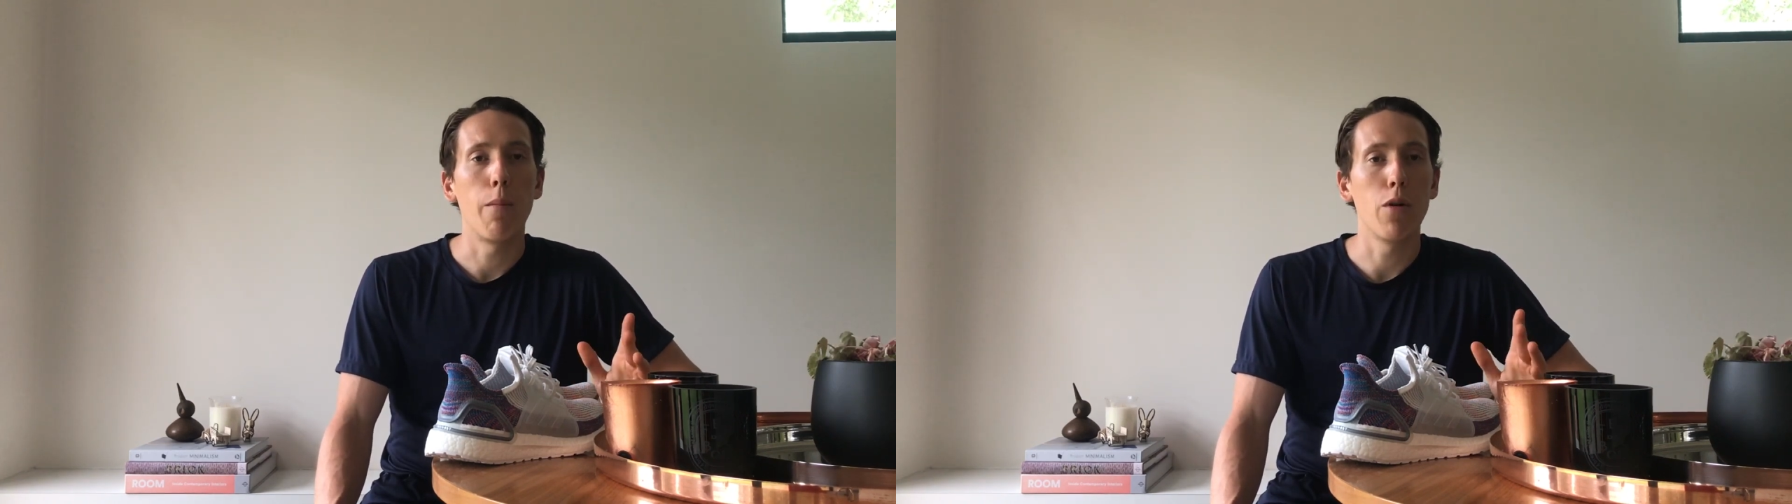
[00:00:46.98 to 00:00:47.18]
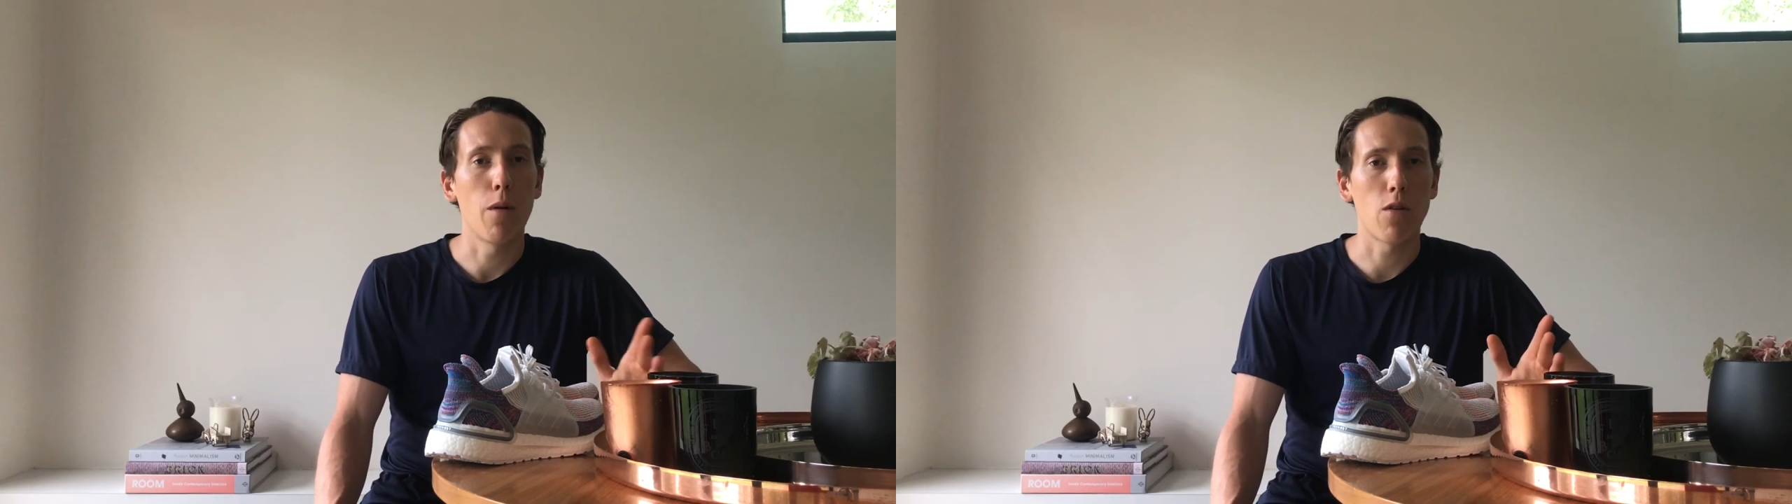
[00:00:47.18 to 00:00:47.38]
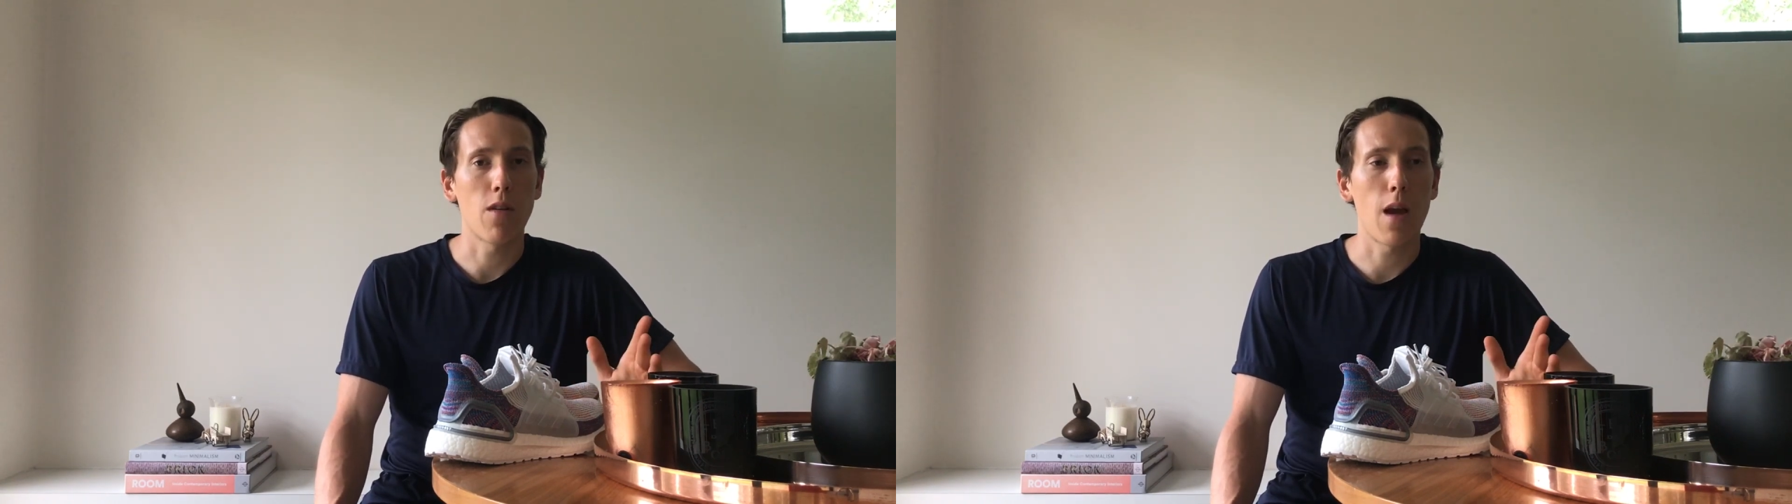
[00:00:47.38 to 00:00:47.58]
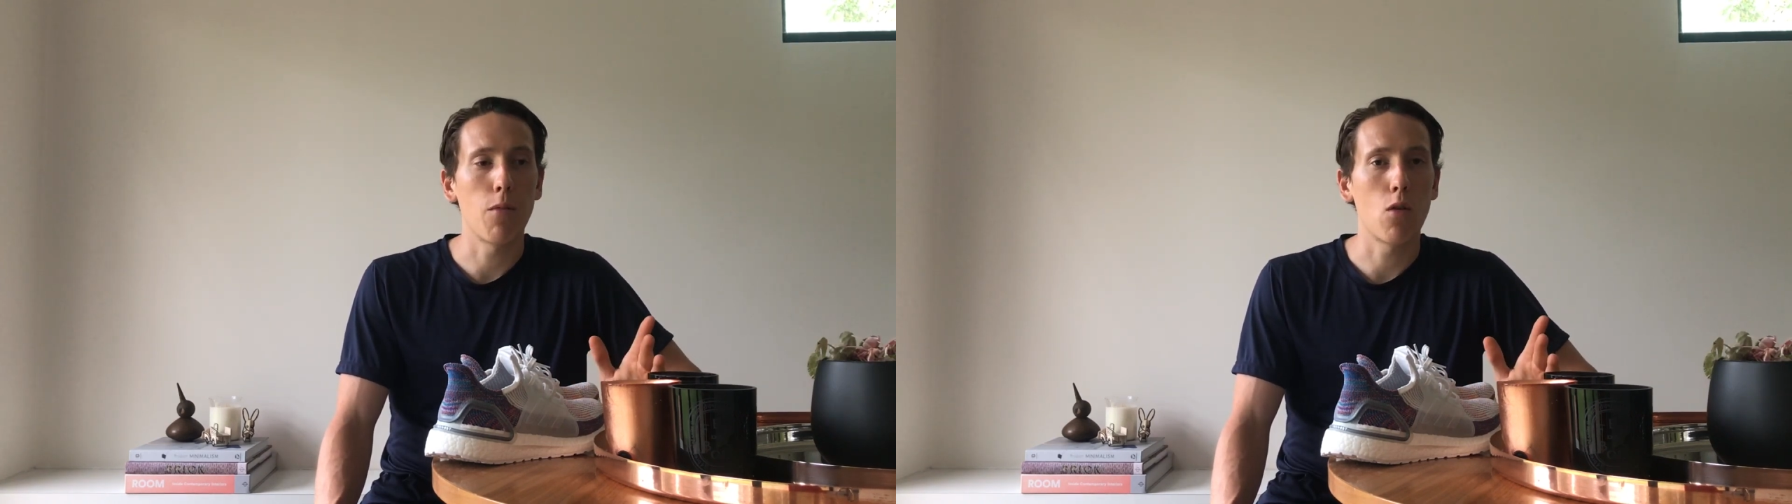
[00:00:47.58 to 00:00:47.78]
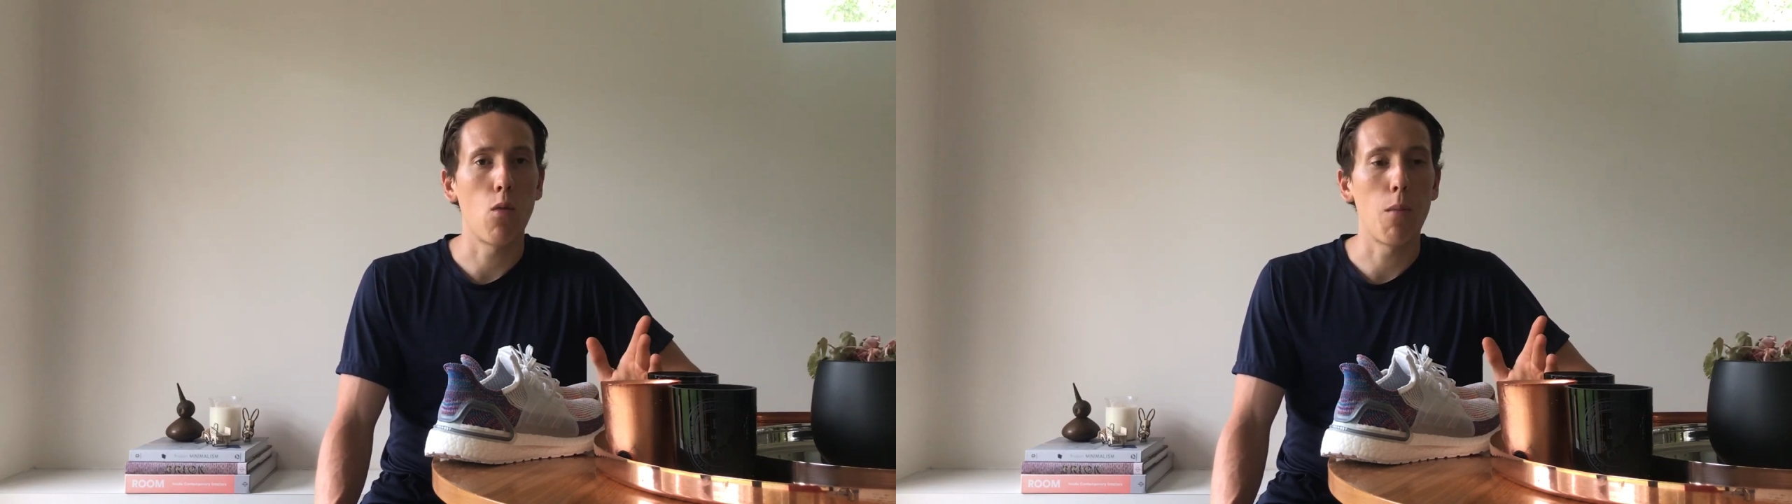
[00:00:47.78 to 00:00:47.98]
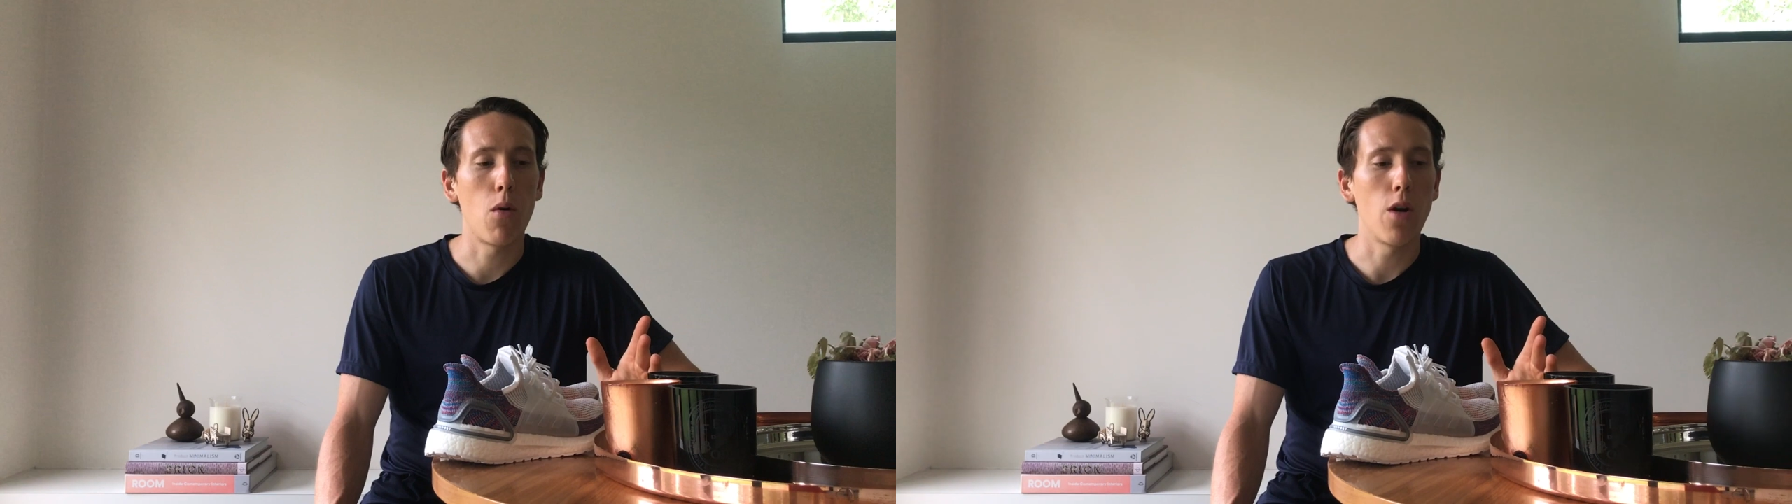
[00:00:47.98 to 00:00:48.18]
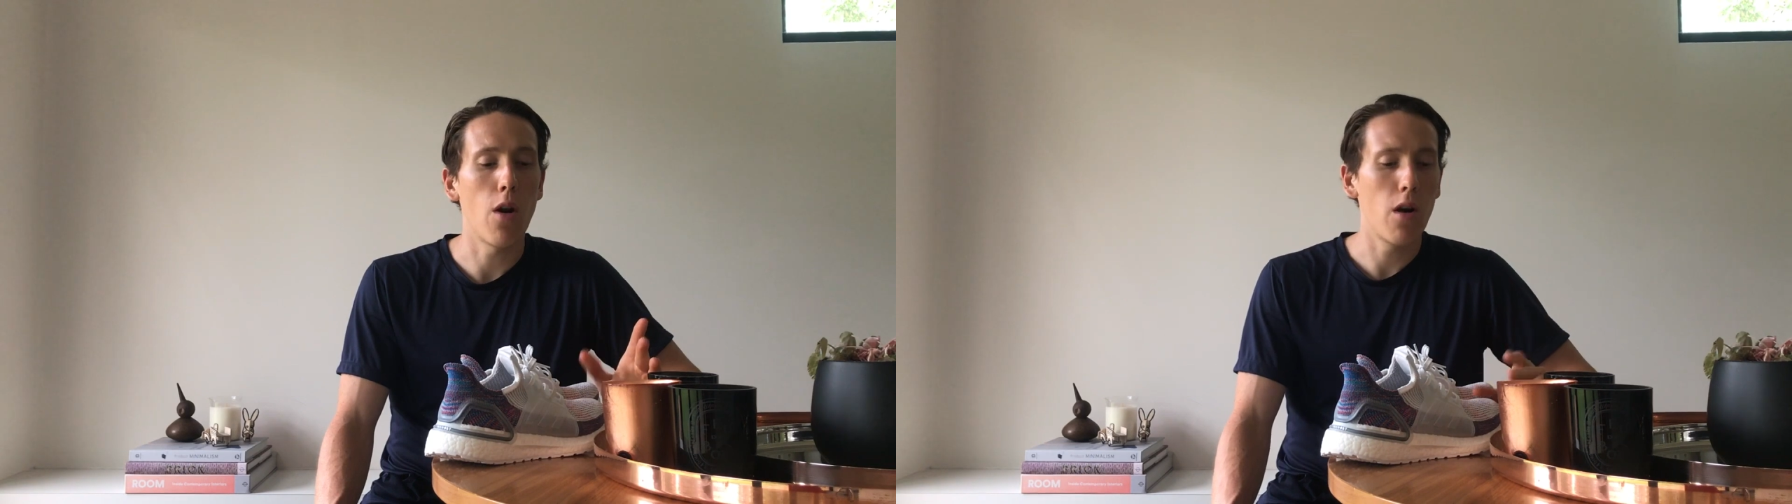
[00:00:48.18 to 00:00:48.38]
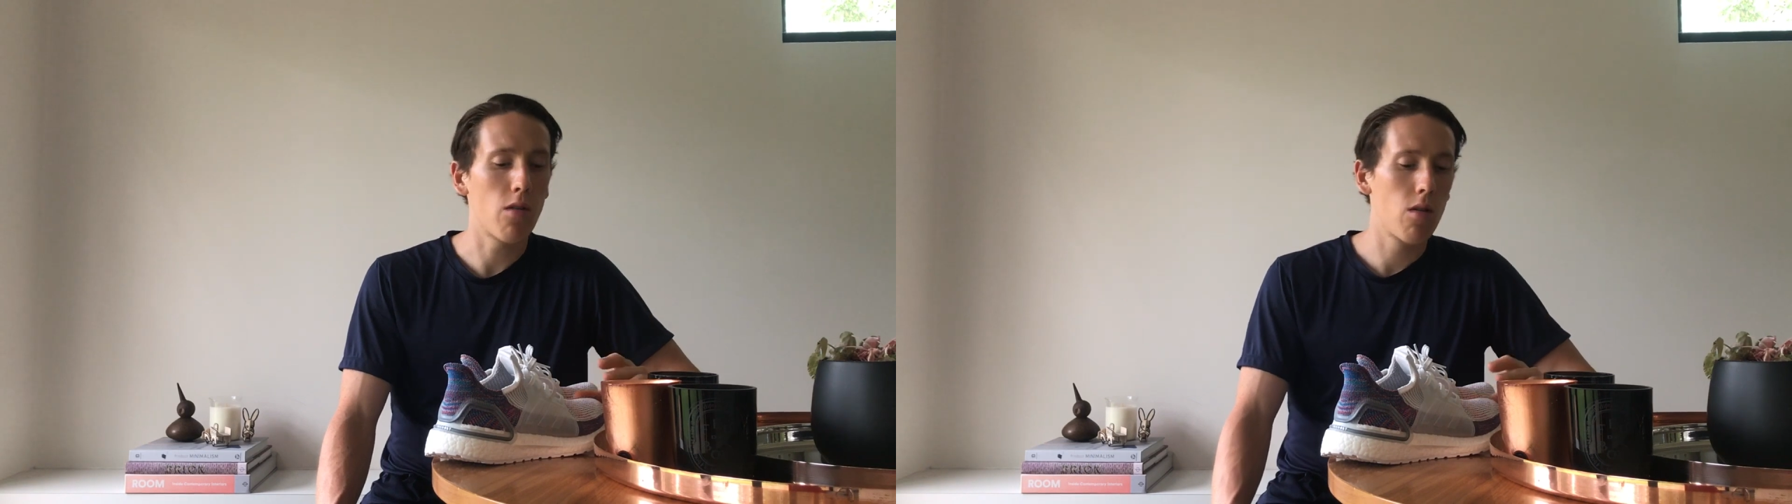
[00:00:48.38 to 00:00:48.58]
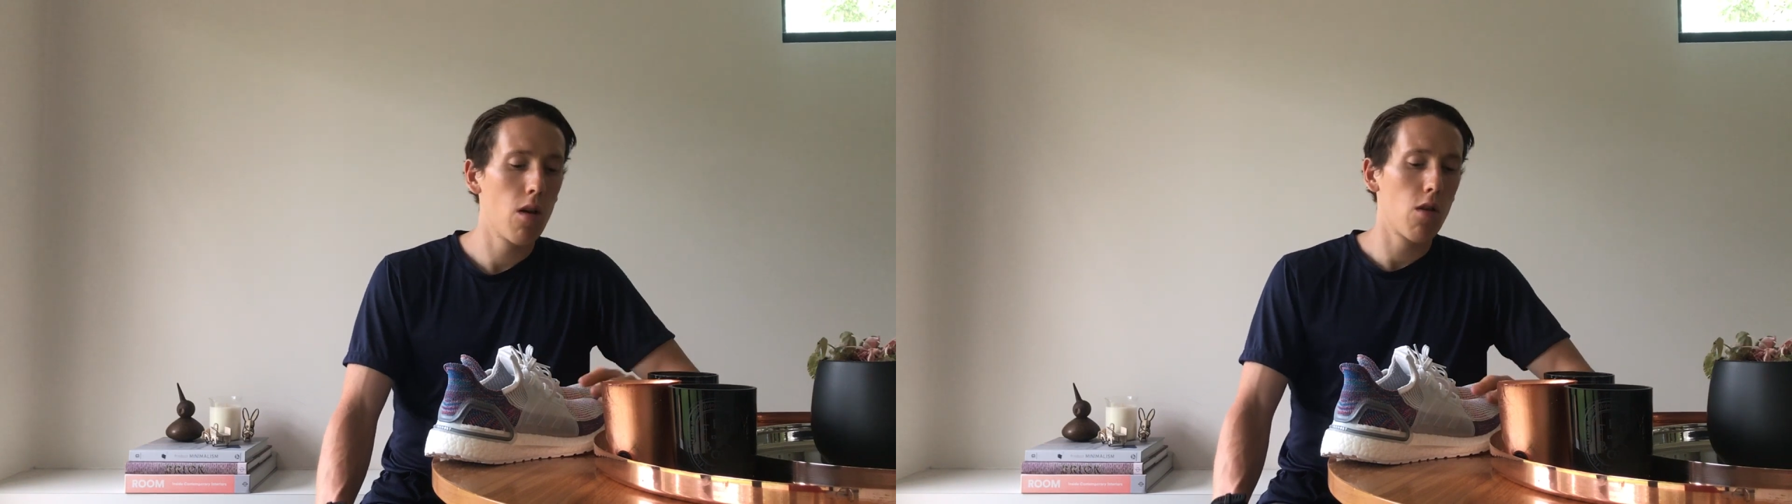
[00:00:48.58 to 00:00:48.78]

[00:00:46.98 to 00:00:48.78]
pretty much the same as the 1.0s.